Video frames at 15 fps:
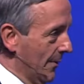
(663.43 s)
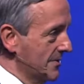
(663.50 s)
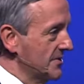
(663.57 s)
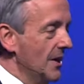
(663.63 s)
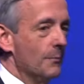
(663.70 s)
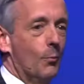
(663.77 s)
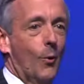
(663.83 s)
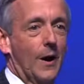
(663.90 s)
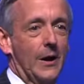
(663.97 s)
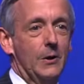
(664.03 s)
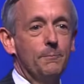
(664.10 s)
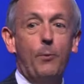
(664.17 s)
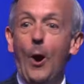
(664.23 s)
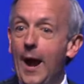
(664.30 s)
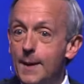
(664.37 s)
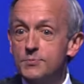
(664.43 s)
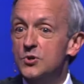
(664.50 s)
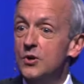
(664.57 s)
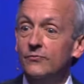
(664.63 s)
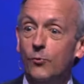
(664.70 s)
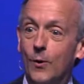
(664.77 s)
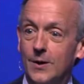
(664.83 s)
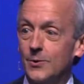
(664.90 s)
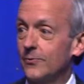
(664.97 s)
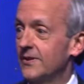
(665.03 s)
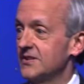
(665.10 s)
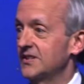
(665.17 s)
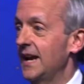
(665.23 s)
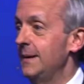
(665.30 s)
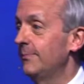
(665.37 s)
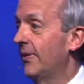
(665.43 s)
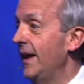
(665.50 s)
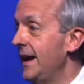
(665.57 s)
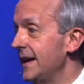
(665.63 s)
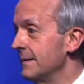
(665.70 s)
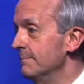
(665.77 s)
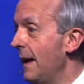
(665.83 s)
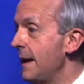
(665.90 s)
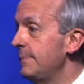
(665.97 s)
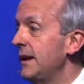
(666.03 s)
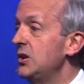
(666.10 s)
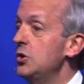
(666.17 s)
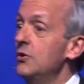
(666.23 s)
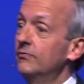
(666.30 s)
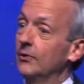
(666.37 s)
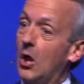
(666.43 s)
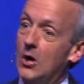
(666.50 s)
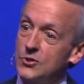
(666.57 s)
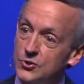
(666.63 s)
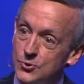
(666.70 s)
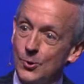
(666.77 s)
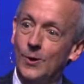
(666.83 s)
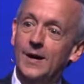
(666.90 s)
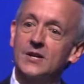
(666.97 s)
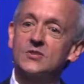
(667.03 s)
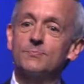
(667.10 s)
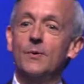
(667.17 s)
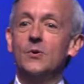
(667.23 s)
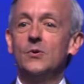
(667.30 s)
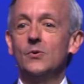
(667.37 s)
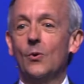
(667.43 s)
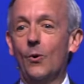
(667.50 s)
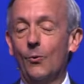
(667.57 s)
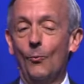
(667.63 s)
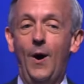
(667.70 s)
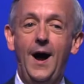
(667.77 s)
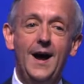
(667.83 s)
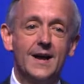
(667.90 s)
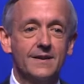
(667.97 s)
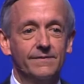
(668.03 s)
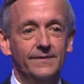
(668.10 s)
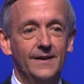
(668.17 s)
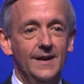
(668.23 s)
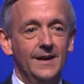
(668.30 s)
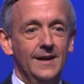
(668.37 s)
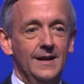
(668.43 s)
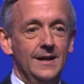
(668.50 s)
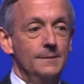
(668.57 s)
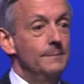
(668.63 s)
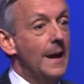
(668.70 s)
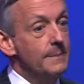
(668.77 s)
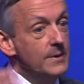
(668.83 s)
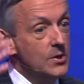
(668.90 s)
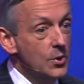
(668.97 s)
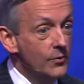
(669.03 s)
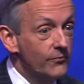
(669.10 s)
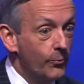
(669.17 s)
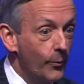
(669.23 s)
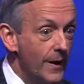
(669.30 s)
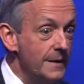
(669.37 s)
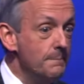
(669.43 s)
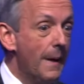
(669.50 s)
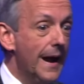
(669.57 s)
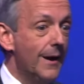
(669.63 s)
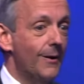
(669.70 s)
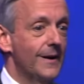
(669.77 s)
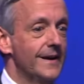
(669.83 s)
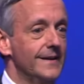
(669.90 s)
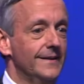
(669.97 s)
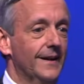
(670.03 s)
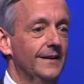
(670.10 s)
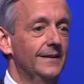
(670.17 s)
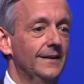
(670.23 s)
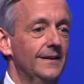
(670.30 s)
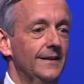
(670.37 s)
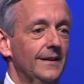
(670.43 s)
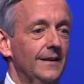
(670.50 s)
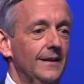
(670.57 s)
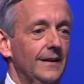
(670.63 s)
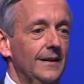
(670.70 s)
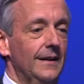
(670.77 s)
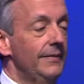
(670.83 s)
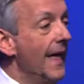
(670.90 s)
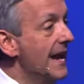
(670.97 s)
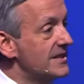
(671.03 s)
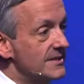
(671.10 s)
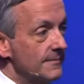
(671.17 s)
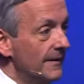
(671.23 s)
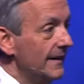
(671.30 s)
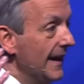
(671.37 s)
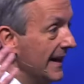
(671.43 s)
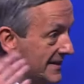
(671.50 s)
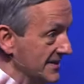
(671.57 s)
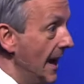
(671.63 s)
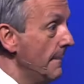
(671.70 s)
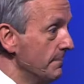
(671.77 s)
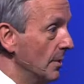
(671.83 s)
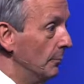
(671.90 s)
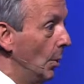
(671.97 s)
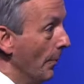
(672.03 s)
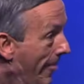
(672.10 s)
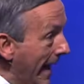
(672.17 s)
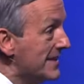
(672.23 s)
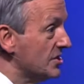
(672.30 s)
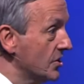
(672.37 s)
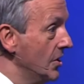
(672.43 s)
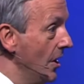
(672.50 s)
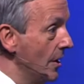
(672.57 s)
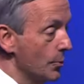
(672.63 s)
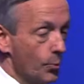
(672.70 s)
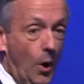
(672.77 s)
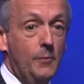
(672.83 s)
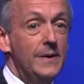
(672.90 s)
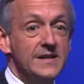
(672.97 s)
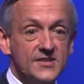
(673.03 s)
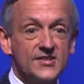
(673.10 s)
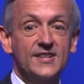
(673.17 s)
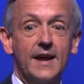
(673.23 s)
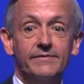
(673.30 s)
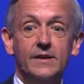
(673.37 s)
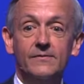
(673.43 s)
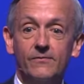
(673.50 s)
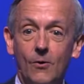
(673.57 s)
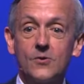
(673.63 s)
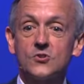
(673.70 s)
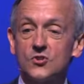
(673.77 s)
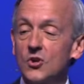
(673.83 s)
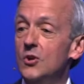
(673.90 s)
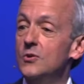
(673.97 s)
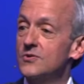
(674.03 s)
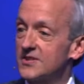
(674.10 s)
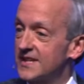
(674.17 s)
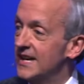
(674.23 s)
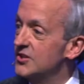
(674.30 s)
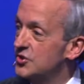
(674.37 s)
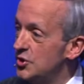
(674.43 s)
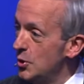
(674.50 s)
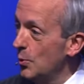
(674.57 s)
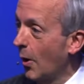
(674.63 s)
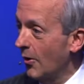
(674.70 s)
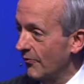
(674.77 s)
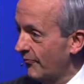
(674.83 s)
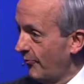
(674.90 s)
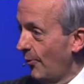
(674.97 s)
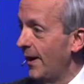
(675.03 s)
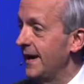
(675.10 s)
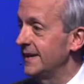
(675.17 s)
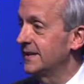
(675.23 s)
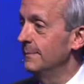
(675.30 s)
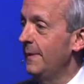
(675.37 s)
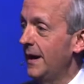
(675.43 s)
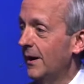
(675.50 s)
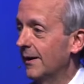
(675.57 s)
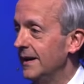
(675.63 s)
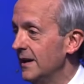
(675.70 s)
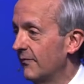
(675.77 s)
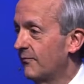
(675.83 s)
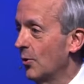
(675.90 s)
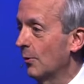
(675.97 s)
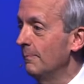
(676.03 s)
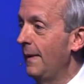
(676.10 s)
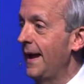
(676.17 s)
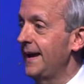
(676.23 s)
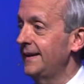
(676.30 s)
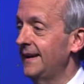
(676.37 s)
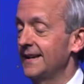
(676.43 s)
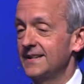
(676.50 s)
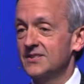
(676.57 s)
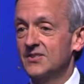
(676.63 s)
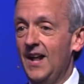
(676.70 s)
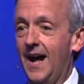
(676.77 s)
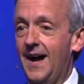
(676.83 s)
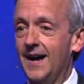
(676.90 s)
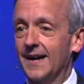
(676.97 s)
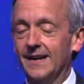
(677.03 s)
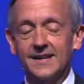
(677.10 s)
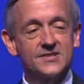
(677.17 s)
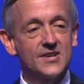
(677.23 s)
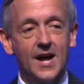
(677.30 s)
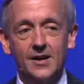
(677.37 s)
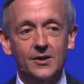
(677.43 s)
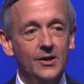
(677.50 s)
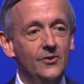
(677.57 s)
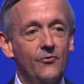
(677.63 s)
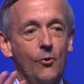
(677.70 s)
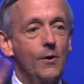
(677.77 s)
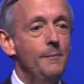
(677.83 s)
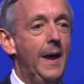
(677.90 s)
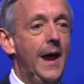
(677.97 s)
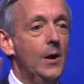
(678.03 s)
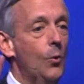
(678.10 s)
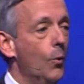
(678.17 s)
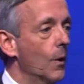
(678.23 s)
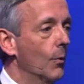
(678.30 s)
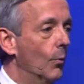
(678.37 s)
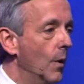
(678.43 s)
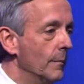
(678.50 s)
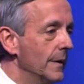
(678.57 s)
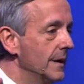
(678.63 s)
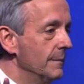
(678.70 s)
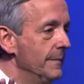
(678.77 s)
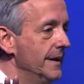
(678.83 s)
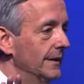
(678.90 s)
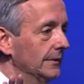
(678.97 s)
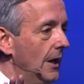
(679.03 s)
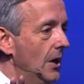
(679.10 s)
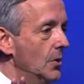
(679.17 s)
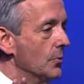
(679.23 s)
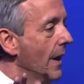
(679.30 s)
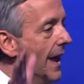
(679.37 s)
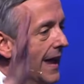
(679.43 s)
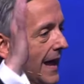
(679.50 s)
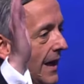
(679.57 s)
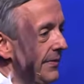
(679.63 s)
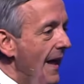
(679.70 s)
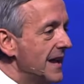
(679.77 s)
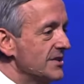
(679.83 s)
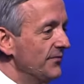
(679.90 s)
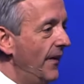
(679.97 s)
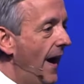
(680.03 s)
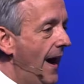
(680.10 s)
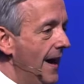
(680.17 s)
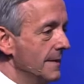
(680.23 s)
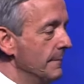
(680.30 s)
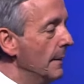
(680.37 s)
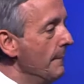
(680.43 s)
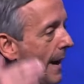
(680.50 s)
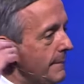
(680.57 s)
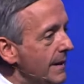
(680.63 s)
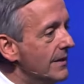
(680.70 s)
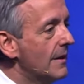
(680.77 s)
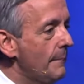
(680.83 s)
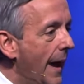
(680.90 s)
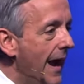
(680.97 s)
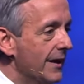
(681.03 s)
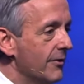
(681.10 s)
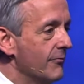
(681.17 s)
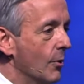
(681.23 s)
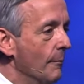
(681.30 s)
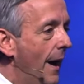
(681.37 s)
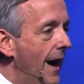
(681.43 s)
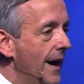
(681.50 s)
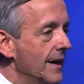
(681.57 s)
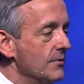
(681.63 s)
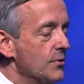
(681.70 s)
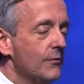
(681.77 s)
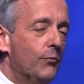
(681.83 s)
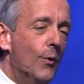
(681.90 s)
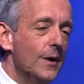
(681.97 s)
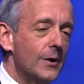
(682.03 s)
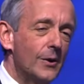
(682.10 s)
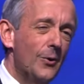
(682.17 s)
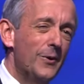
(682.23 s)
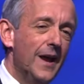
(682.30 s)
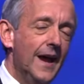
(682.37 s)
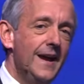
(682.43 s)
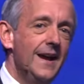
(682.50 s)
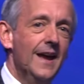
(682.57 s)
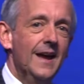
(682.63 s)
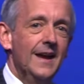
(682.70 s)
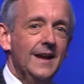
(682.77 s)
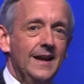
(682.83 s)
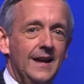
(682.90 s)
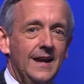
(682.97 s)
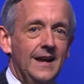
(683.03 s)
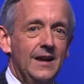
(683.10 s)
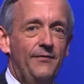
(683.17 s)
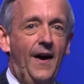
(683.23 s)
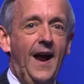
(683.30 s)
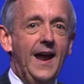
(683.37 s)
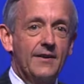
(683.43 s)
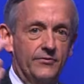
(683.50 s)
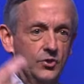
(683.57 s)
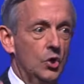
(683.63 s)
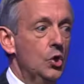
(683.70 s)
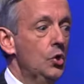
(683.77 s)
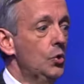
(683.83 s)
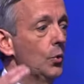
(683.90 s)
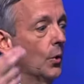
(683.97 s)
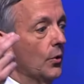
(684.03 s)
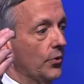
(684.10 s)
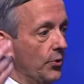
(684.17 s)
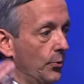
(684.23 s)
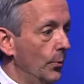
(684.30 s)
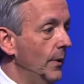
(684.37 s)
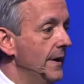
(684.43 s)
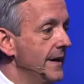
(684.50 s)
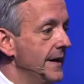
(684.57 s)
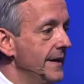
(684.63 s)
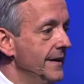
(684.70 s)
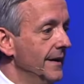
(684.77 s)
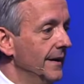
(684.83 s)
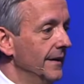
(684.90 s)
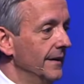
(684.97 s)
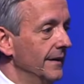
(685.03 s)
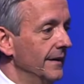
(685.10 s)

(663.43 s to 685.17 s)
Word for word: there somewhere. Perhaps you've wondered the same thing. Maybe you've lost your husband or wife. Maybe you've remarried. That's acceptable. That's good. Romans seven verse two says you are free to marry if your mate has died. It's not good for a man or a woman to be alone. That's fine. But maybe in the back of your mind, you've wondered, okay, if I have two or three